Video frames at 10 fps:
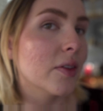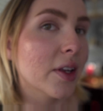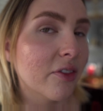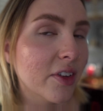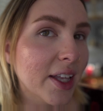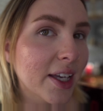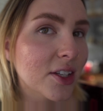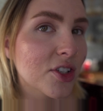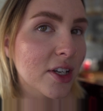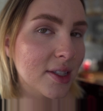And I feel like
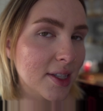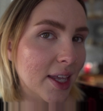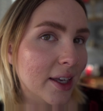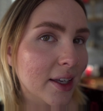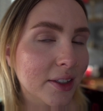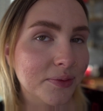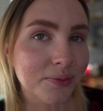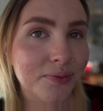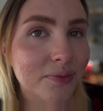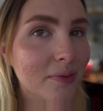it just like
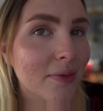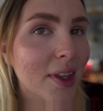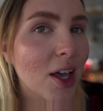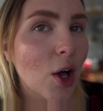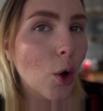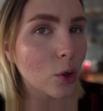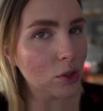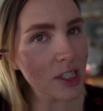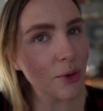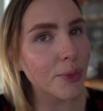
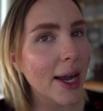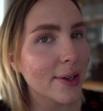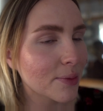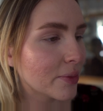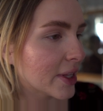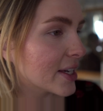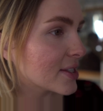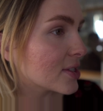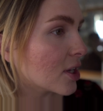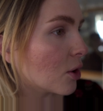holds the brows in
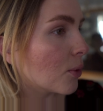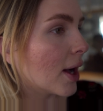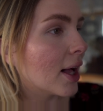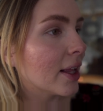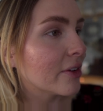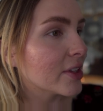place so well. I